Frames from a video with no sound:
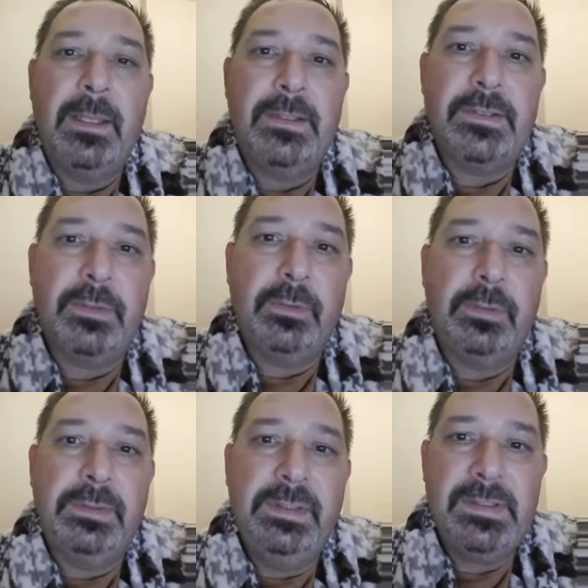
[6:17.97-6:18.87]
So
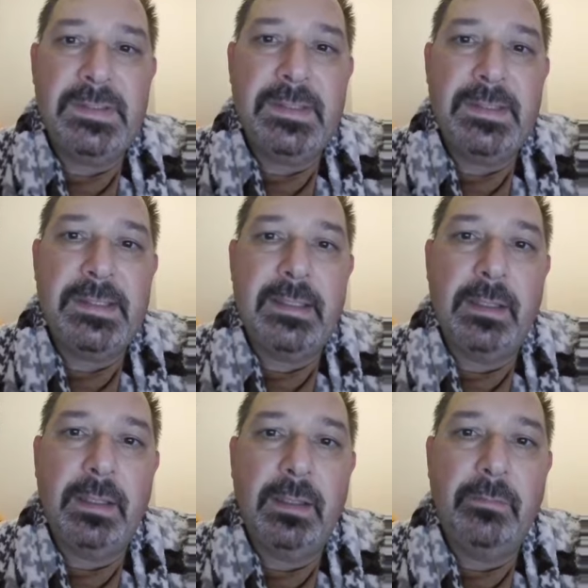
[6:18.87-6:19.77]
this is
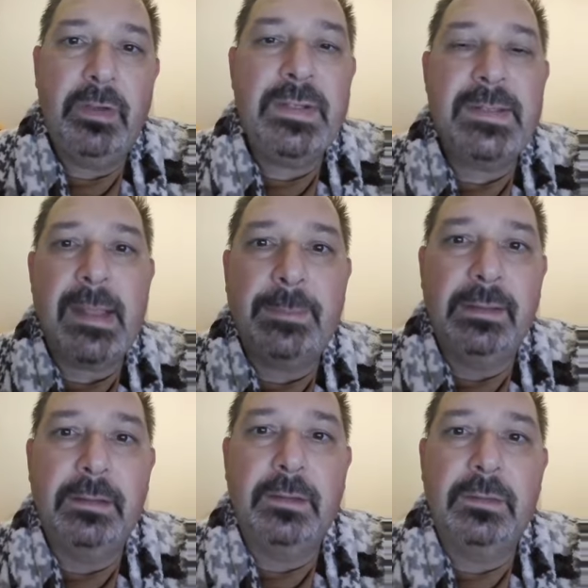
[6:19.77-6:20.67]
very subtle
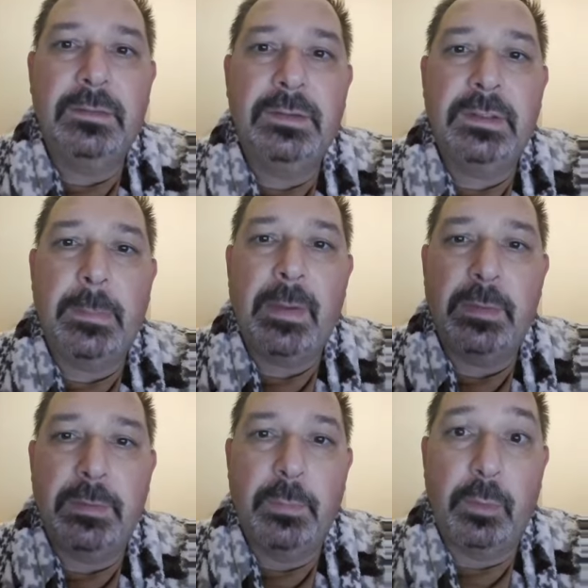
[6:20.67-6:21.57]
note
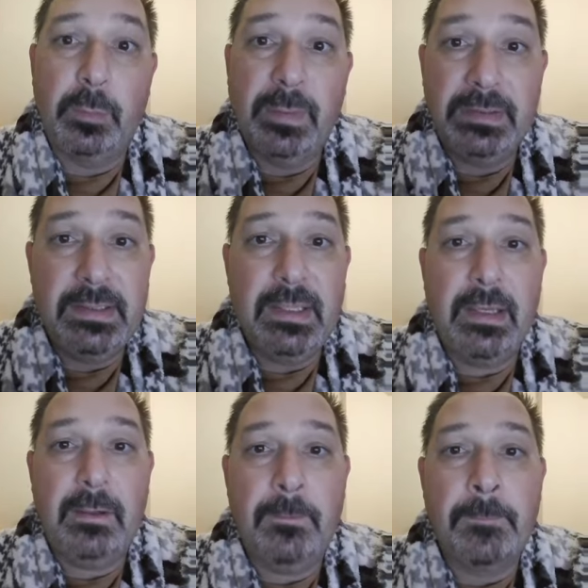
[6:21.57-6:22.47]
about world building,
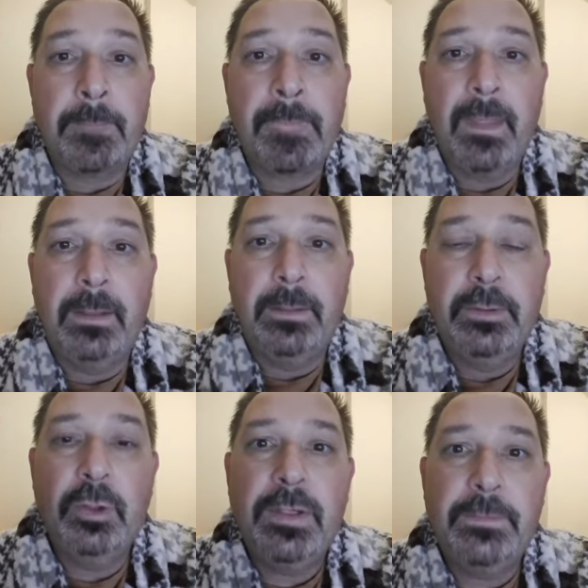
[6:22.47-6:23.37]
how you
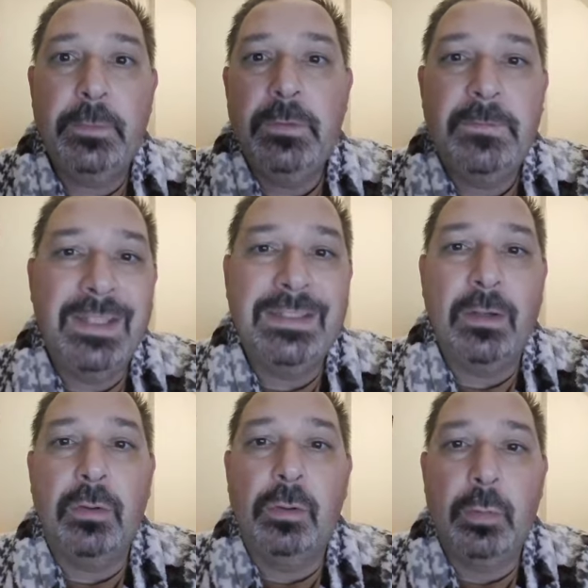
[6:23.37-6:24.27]
don't have to invent
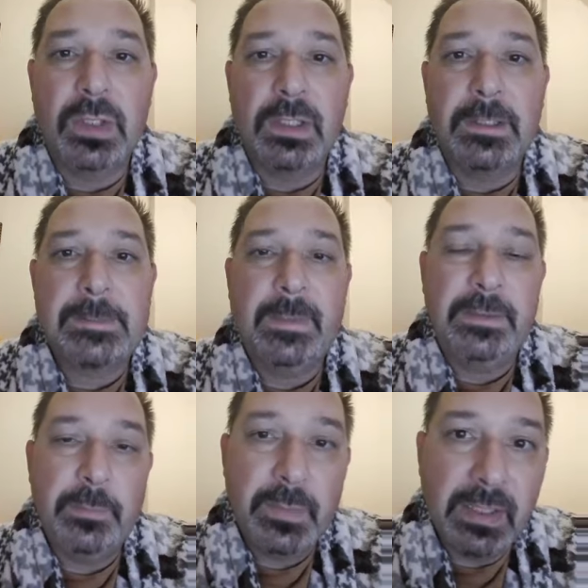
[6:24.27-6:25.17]
whole worlds, but
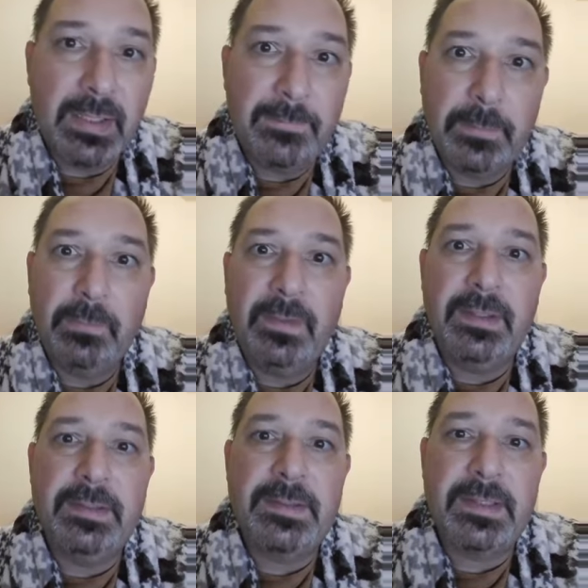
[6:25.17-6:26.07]
you will have to
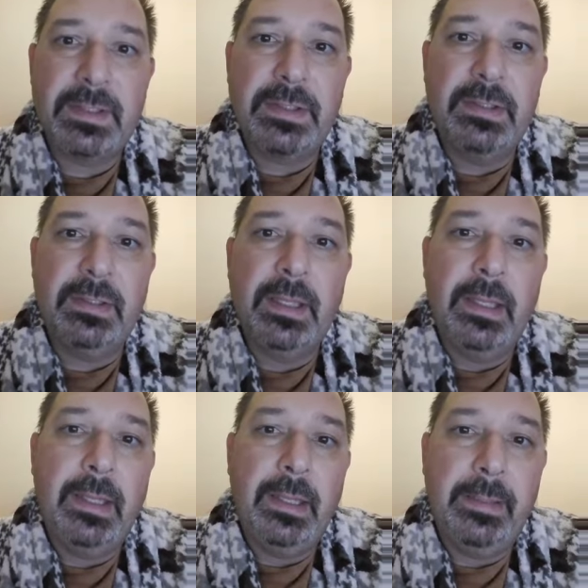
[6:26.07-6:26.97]
invent certain
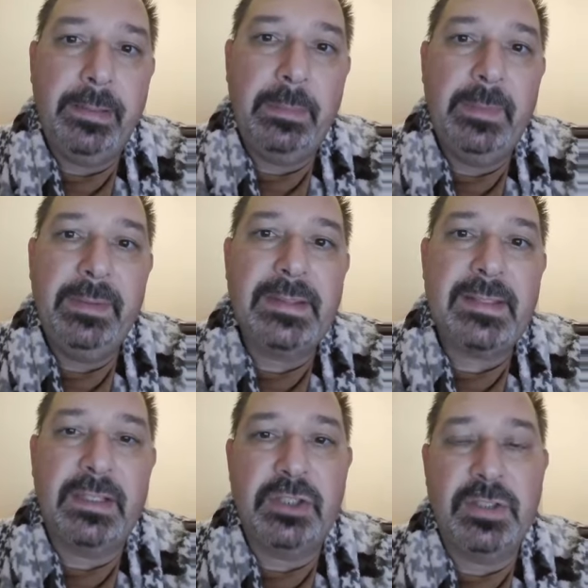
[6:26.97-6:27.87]
elements
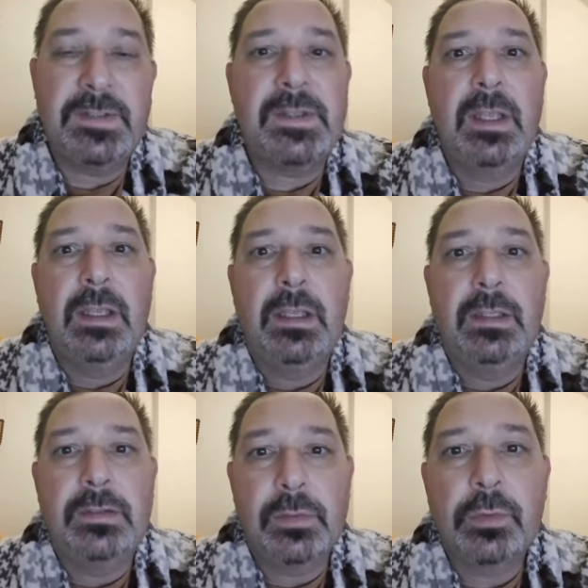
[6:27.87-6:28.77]
such as
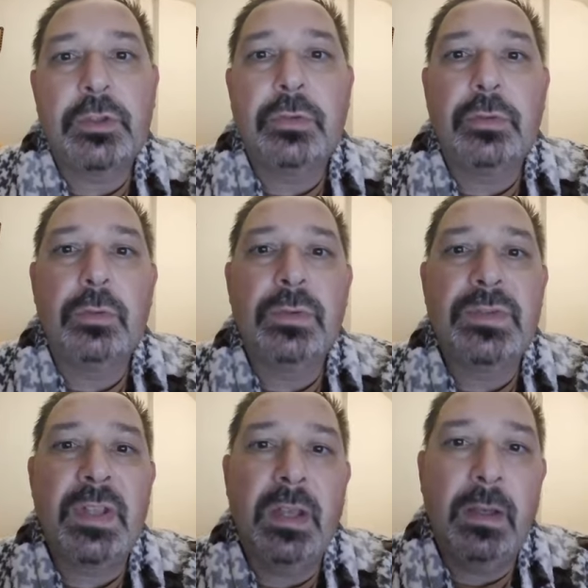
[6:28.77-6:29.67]
social
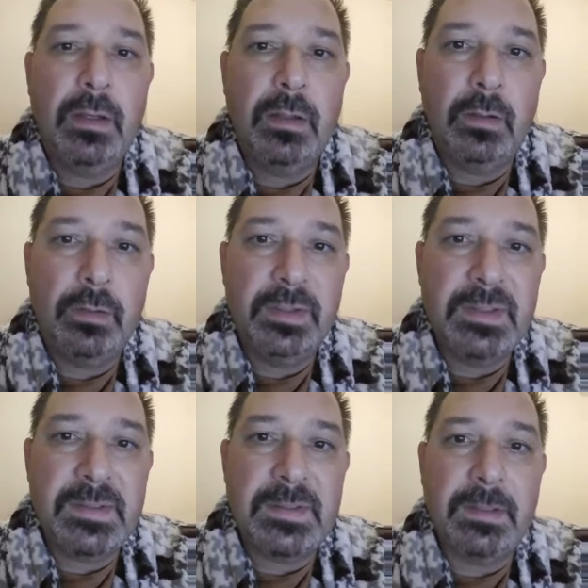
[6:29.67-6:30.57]
rules or
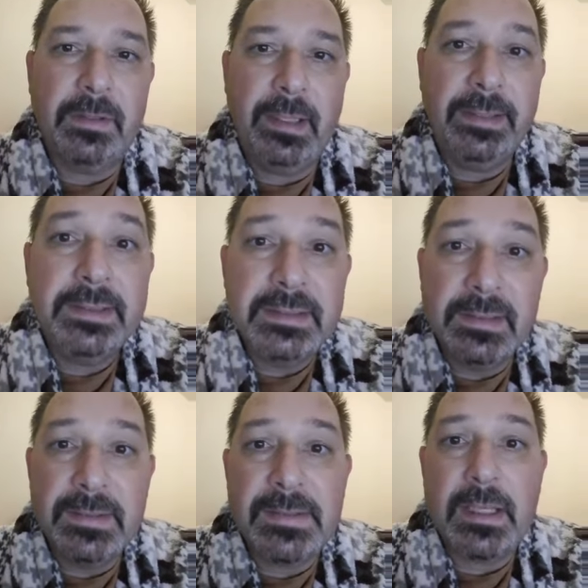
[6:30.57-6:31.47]
these
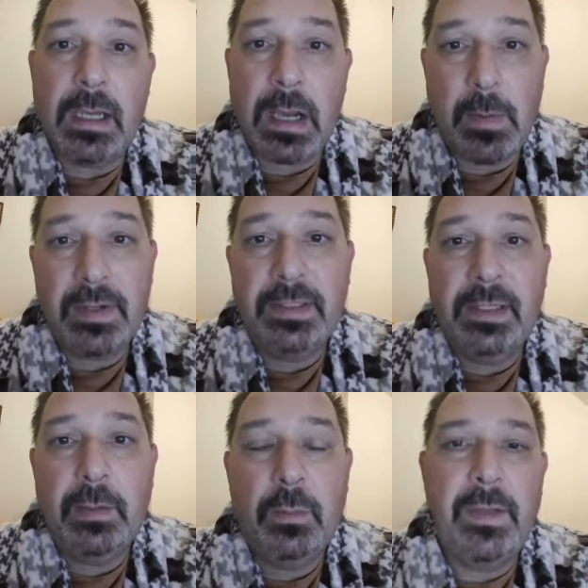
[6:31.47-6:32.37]
entities. How are
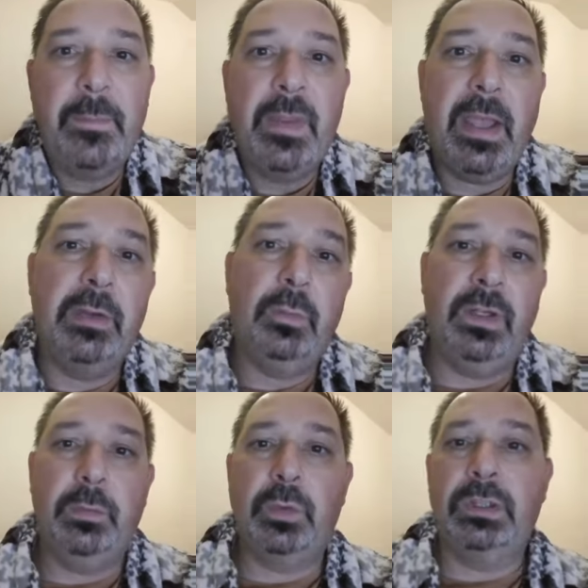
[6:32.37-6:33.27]
they? FBI in
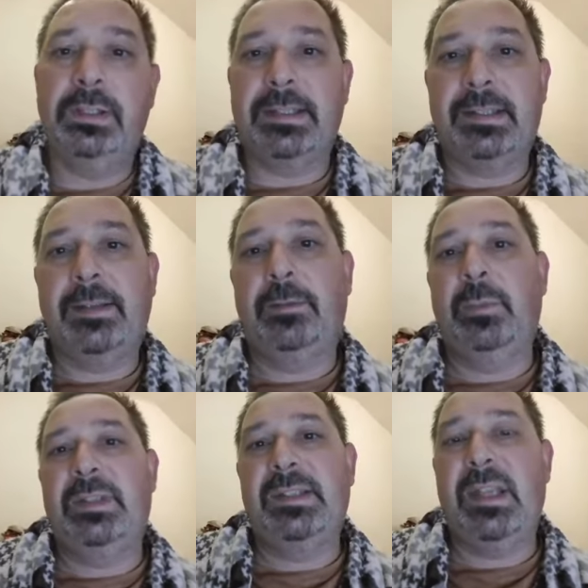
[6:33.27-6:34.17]
one world doesn't have to
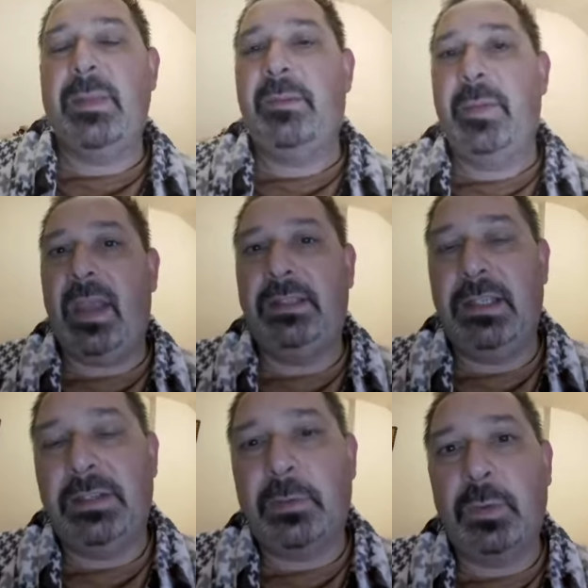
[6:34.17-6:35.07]
be the same FBI in
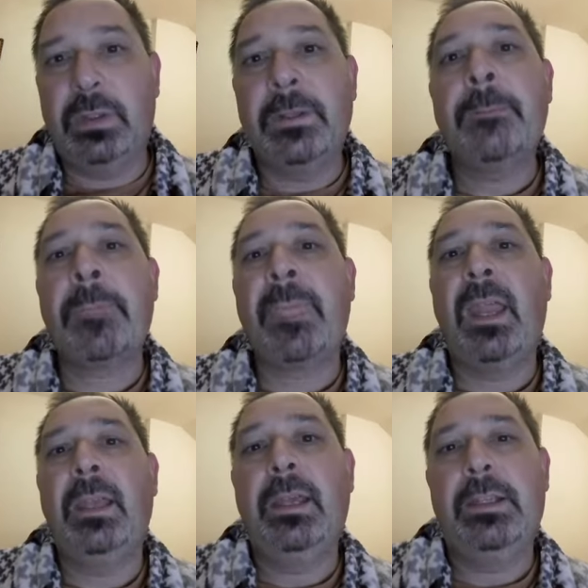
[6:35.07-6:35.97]
the other world.
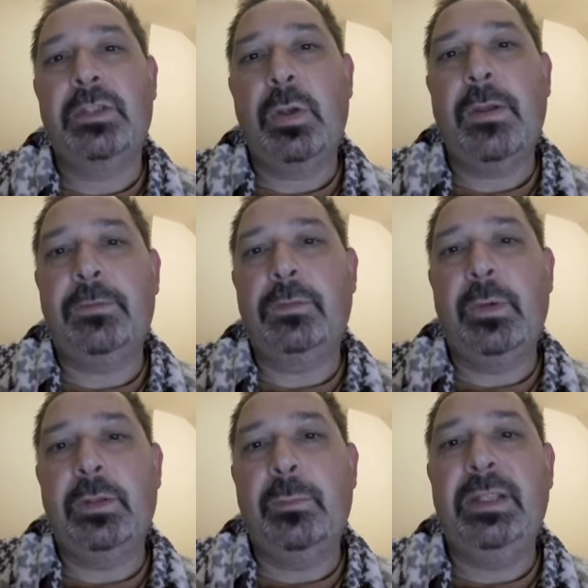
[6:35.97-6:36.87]
So you have to,
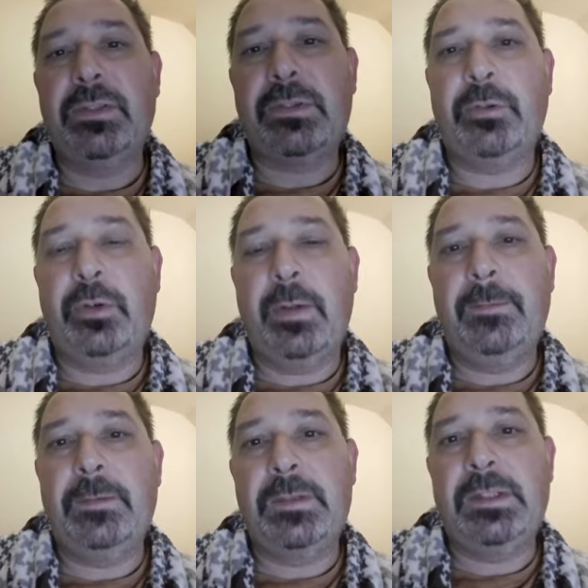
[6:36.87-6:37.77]
when you build your story, you have
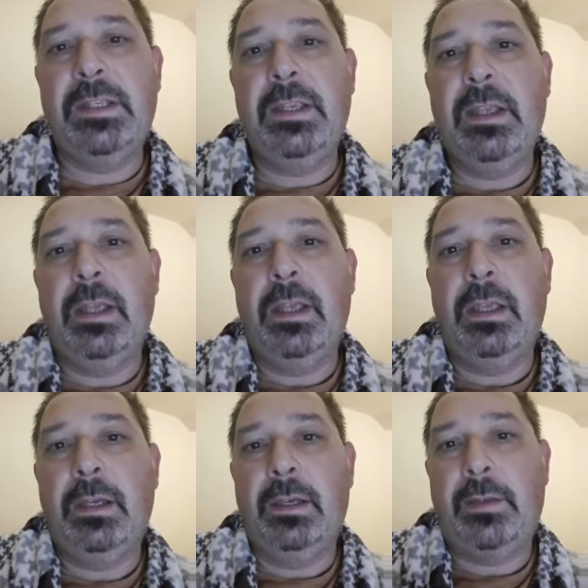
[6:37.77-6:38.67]
to see
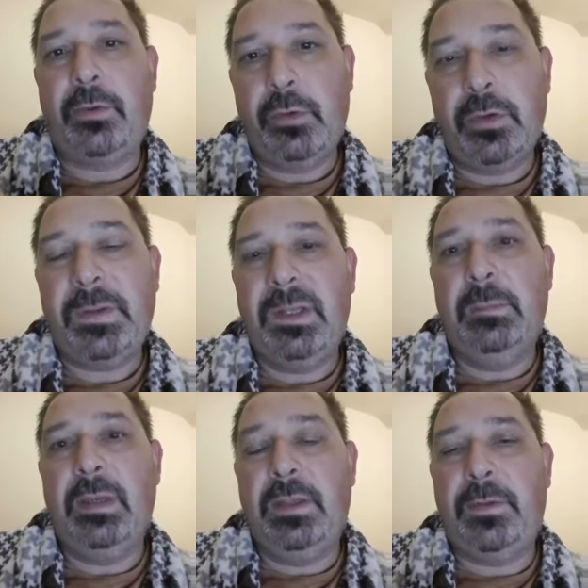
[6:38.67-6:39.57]
through your
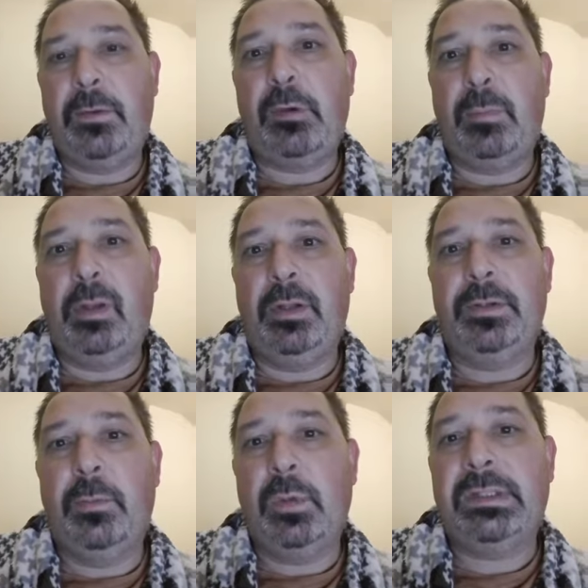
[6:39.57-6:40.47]
team and through your plot
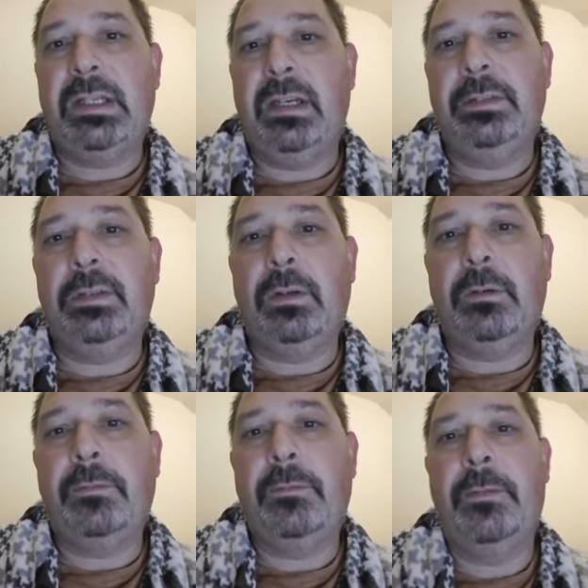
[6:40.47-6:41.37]
what kind of